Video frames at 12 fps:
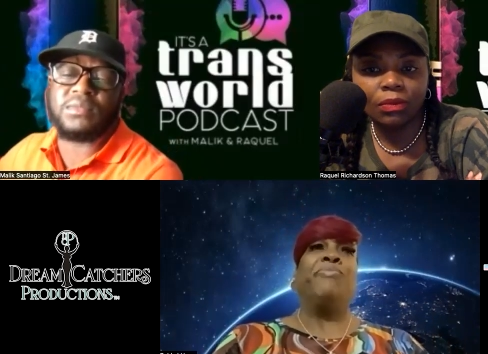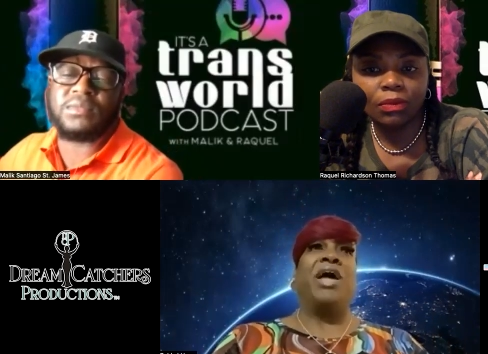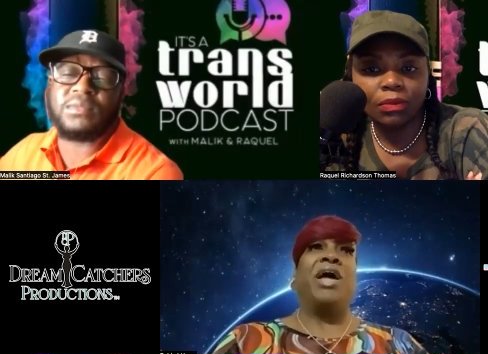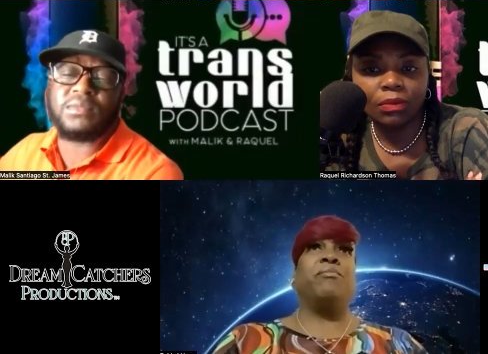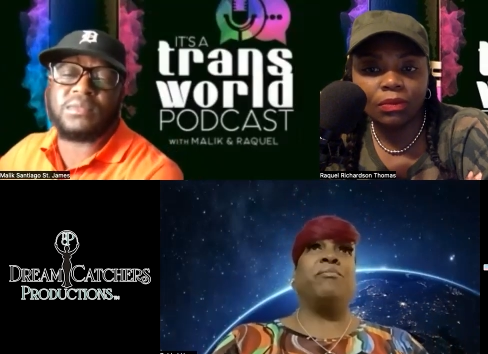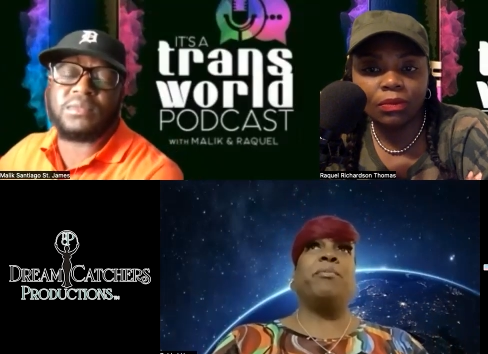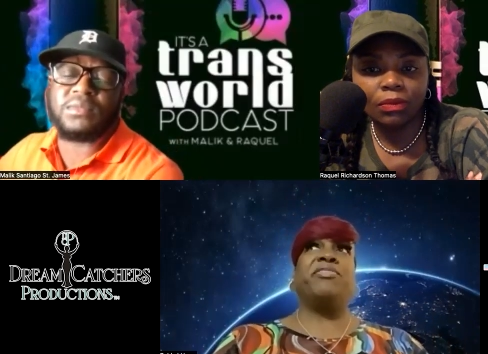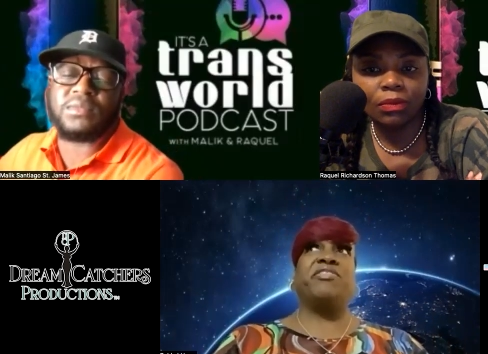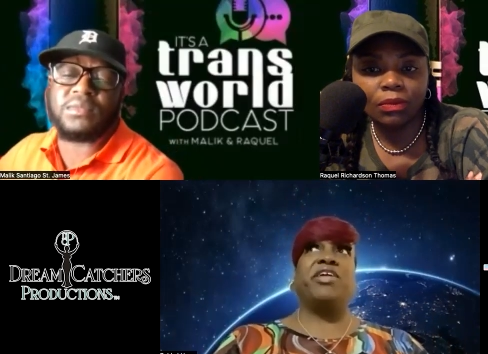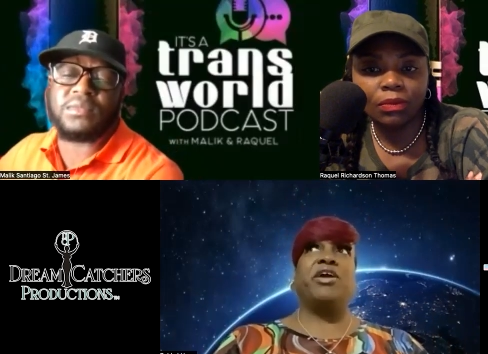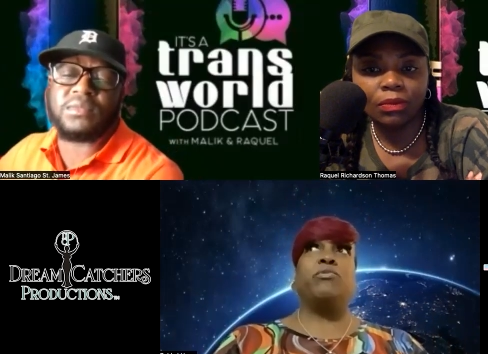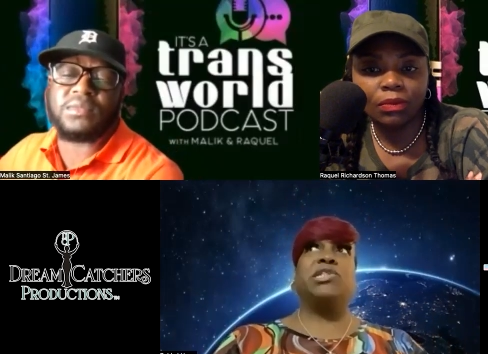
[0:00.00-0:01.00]
Speaker 1: I remember that
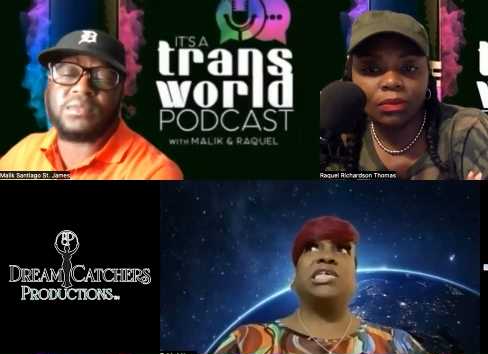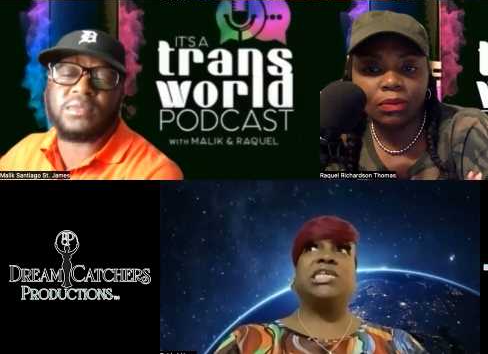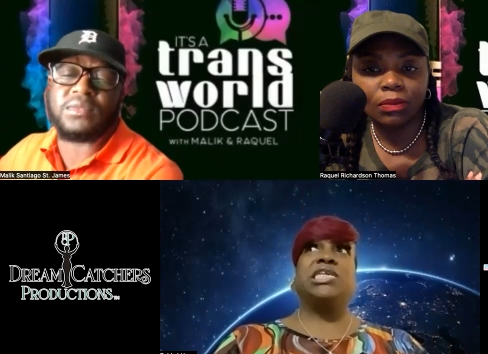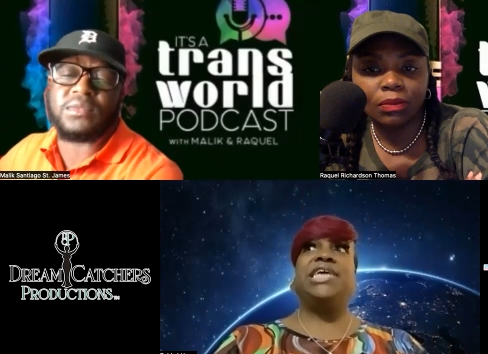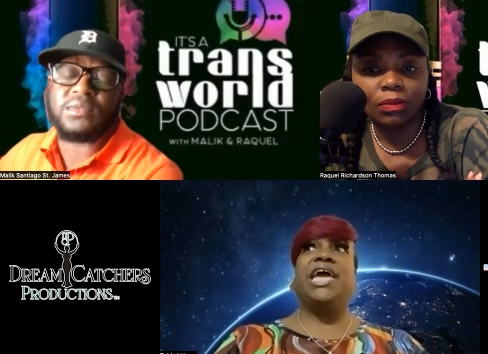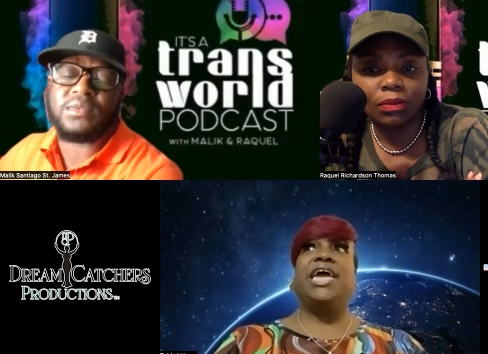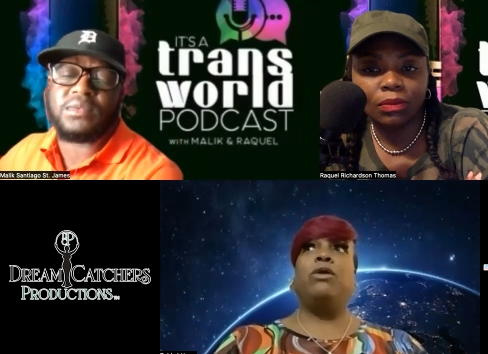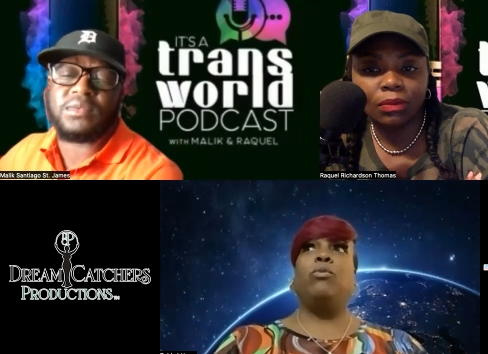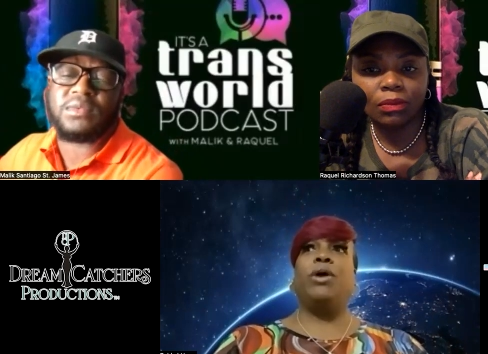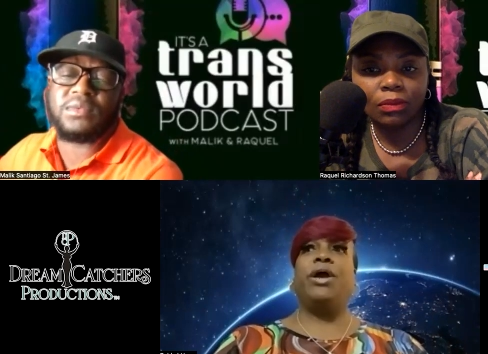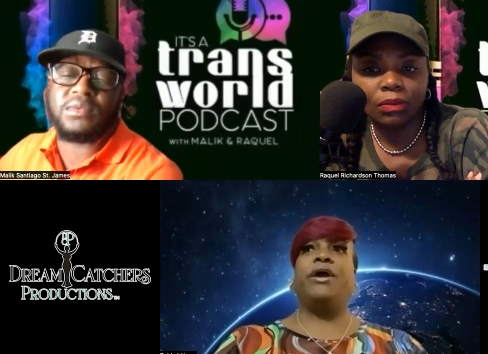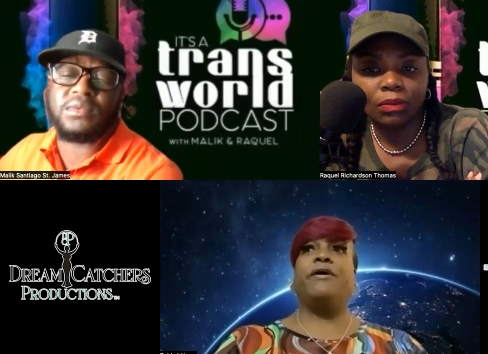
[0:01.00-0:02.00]
there was a day
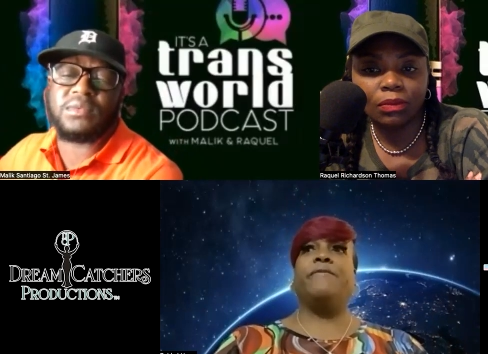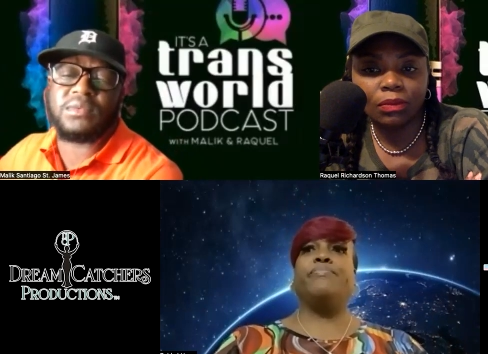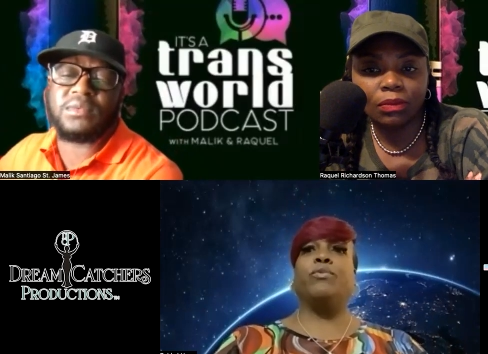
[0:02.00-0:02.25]
where